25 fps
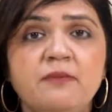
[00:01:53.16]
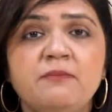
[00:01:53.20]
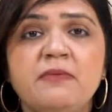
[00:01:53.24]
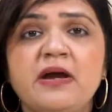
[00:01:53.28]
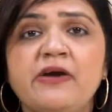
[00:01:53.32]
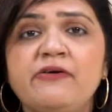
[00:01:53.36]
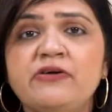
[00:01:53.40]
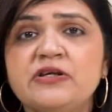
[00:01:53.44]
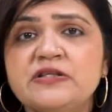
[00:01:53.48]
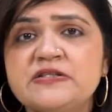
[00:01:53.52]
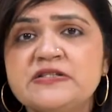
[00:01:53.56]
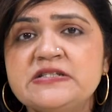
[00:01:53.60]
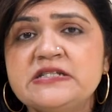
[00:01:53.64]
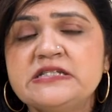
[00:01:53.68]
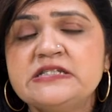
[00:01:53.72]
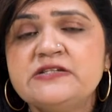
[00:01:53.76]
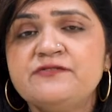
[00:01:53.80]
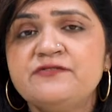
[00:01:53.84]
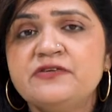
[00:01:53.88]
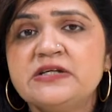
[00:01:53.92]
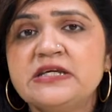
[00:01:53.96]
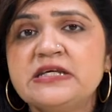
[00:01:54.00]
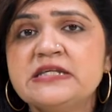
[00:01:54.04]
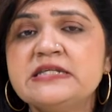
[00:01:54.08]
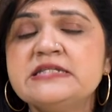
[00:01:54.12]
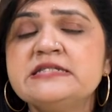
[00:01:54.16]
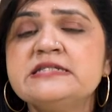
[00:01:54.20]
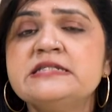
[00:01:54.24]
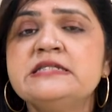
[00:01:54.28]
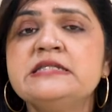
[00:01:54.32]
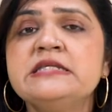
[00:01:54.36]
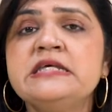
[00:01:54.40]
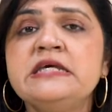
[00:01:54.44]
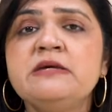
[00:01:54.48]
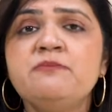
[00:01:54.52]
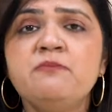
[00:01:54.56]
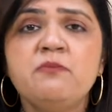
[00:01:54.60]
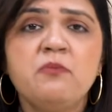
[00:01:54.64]
marriage certificate is
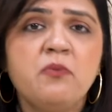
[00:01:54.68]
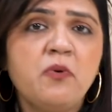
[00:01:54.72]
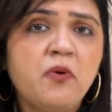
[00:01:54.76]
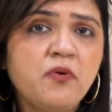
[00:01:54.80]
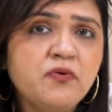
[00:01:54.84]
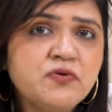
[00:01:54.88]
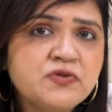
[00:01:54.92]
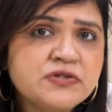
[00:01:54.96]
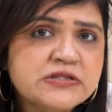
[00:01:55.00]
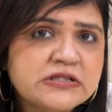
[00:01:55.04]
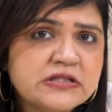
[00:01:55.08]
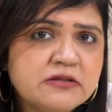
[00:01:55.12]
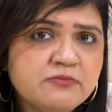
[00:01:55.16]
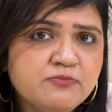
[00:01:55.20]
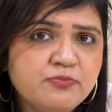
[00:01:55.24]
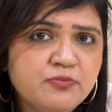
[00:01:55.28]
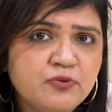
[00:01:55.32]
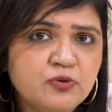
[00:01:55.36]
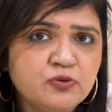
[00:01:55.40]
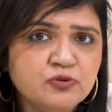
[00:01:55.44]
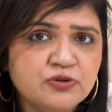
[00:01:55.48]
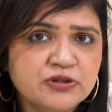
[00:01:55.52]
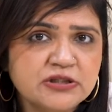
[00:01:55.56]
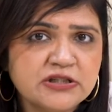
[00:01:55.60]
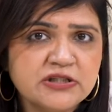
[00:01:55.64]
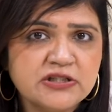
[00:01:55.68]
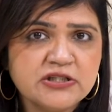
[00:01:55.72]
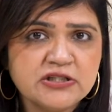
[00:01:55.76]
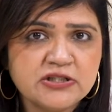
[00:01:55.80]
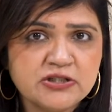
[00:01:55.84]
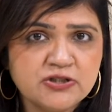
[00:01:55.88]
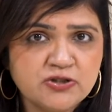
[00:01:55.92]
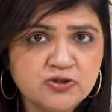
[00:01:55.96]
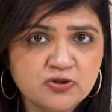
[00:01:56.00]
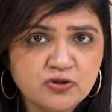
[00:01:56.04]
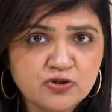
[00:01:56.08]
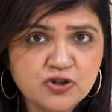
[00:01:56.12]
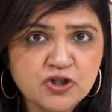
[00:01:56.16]
the most
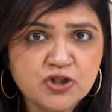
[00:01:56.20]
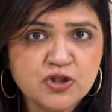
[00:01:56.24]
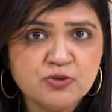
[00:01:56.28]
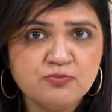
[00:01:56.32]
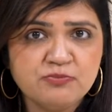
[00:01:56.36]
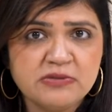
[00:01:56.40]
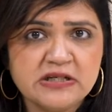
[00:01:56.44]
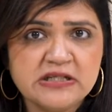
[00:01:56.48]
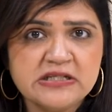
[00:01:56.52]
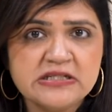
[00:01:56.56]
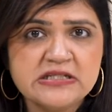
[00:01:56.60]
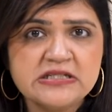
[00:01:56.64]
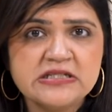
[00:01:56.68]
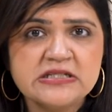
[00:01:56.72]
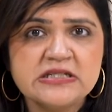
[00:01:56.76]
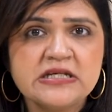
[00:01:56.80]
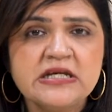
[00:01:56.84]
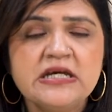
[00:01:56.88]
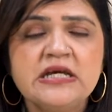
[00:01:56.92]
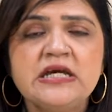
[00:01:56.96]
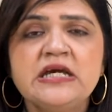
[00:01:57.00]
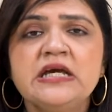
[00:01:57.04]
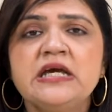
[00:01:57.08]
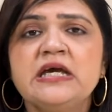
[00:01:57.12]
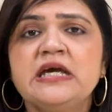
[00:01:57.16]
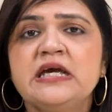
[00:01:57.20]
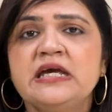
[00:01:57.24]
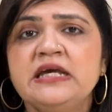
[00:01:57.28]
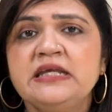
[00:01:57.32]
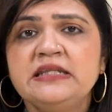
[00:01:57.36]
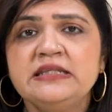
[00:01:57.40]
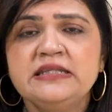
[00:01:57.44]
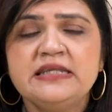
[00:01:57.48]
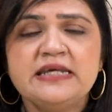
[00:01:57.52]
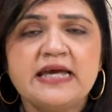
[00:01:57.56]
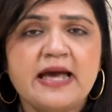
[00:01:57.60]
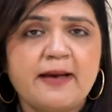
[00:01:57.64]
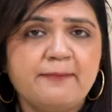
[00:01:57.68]
important document
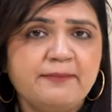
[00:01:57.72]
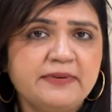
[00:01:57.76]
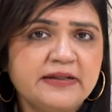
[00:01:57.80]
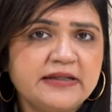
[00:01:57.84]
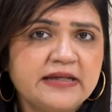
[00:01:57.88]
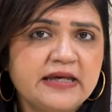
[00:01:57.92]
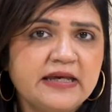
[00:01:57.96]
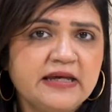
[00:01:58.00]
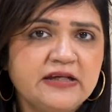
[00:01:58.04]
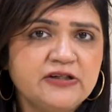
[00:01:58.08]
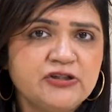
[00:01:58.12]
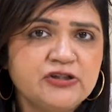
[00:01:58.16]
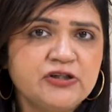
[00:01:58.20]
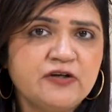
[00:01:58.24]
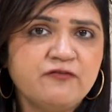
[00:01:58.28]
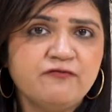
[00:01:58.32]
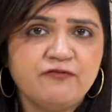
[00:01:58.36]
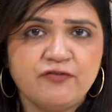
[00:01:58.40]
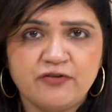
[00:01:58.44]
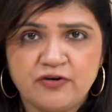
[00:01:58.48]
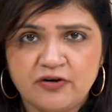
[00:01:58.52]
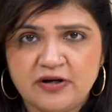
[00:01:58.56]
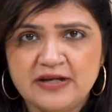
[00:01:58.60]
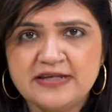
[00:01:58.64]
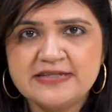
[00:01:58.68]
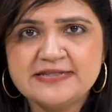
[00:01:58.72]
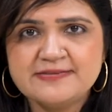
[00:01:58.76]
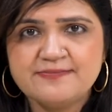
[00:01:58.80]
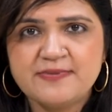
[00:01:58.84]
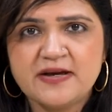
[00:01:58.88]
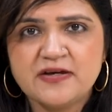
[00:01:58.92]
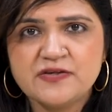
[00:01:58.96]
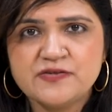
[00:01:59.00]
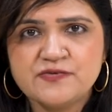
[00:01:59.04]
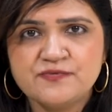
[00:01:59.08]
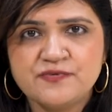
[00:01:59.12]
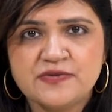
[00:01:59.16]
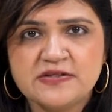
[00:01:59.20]
in the application for a
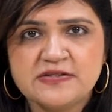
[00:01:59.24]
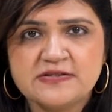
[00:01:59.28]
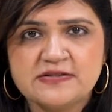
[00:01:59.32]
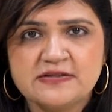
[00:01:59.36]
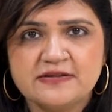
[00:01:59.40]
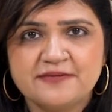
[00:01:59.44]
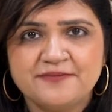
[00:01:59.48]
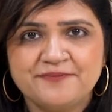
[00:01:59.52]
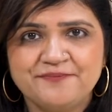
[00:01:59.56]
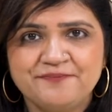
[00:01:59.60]
spouse visa.